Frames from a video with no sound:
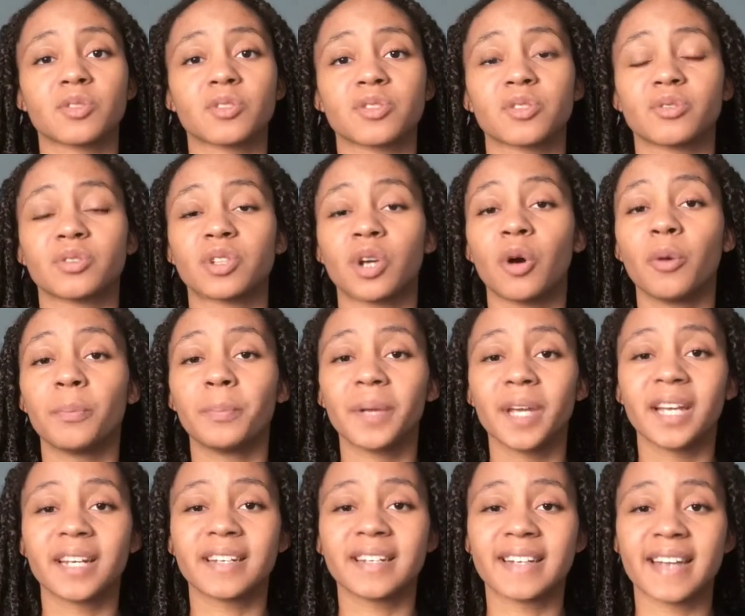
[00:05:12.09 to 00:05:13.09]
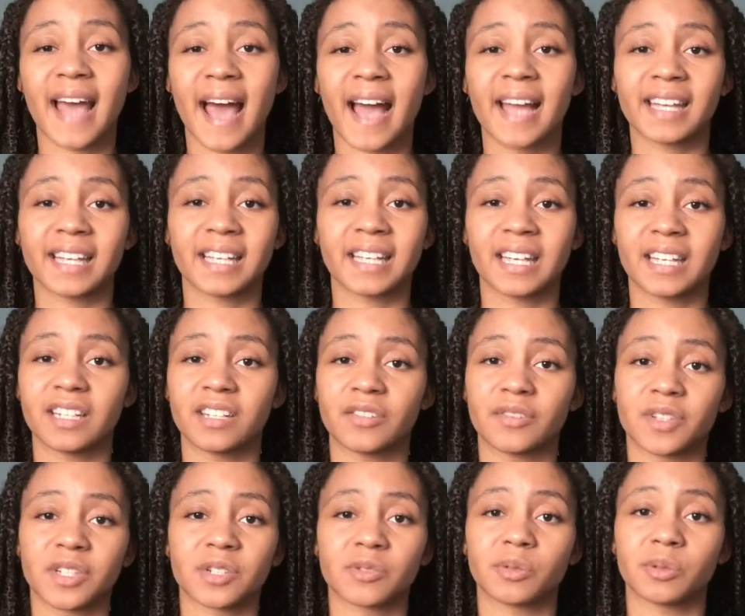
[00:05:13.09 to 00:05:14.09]
So don't be a nagging
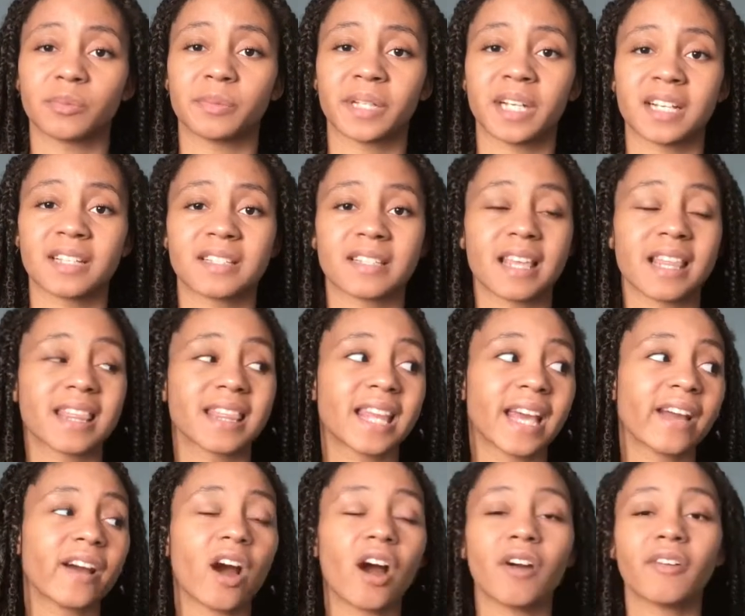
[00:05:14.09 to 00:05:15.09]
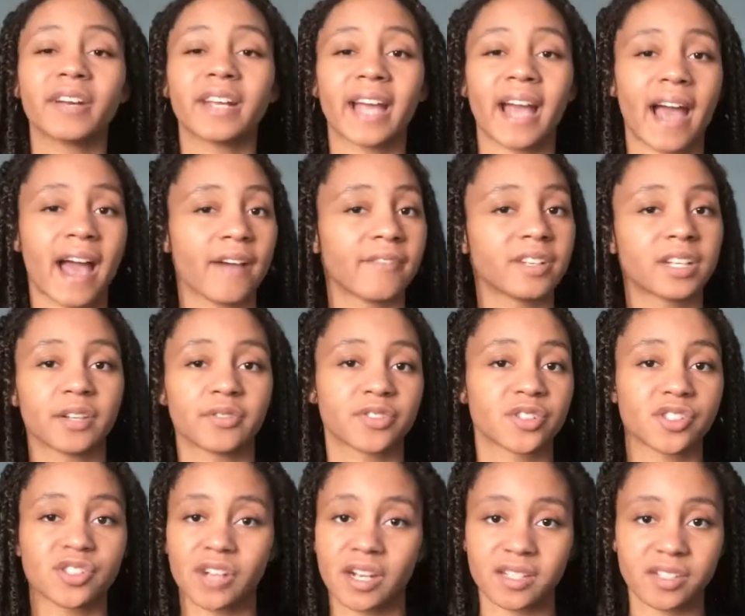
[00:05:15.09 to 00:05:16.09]
individual because they already have enough
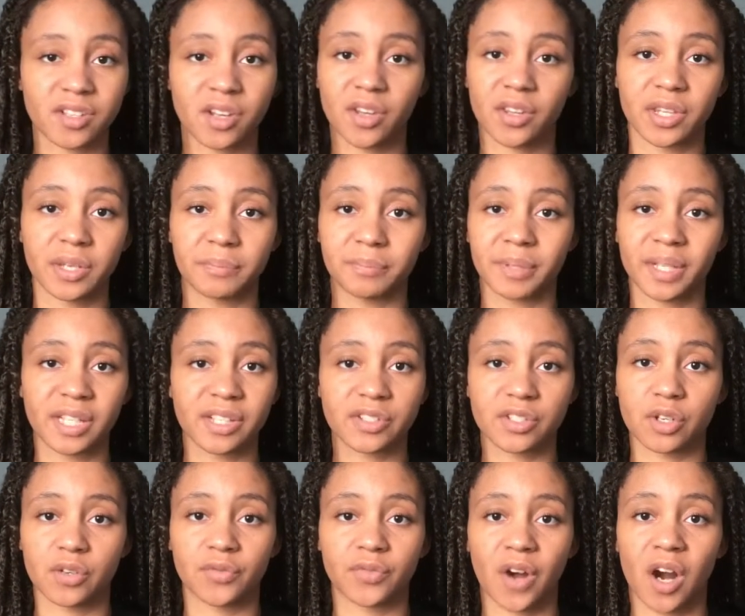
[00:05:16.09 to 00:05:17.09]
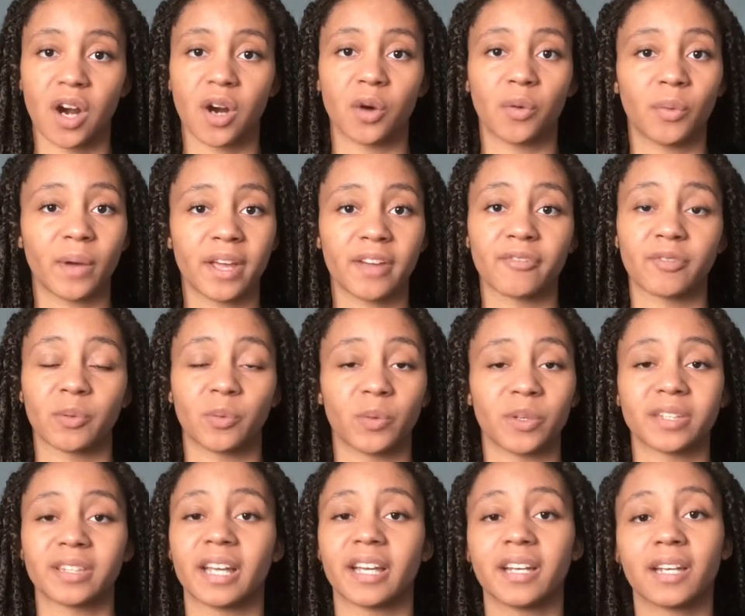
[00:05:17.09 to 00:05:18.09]
stress on them being so far away from
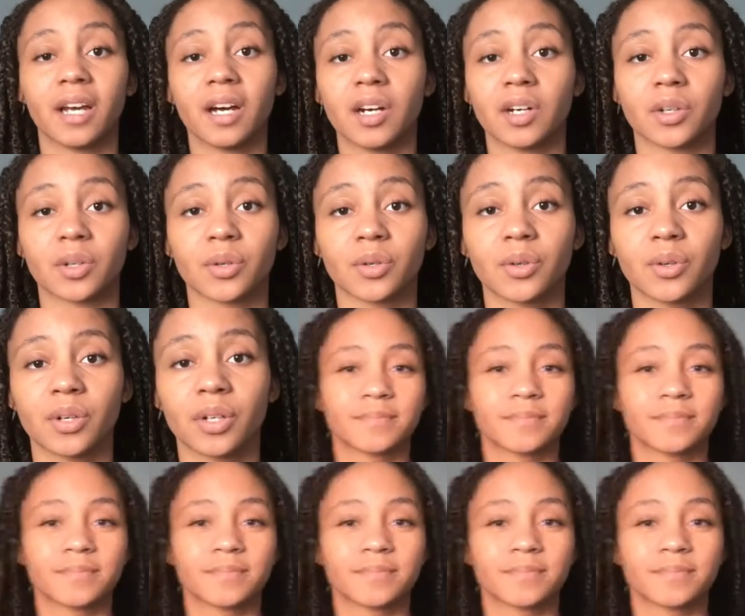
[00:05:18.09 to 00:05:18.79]
what they know.